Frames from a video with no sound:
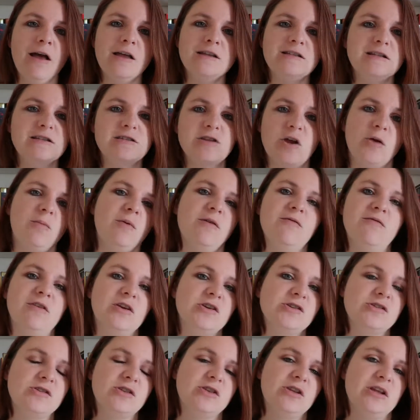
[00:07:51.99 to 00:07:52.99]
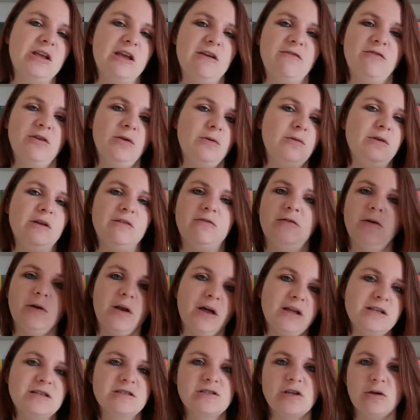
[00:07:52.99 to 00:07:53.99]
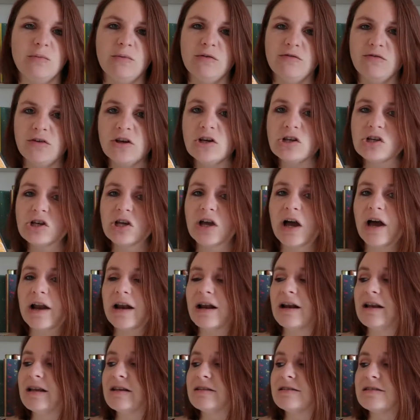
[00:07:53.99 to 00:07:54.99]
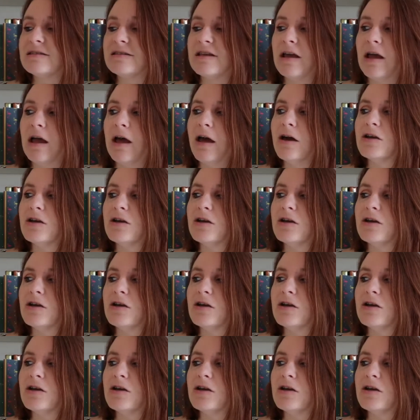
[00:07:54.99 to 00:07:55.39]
dystopian fiction, if you like dystopian fiction kind of list.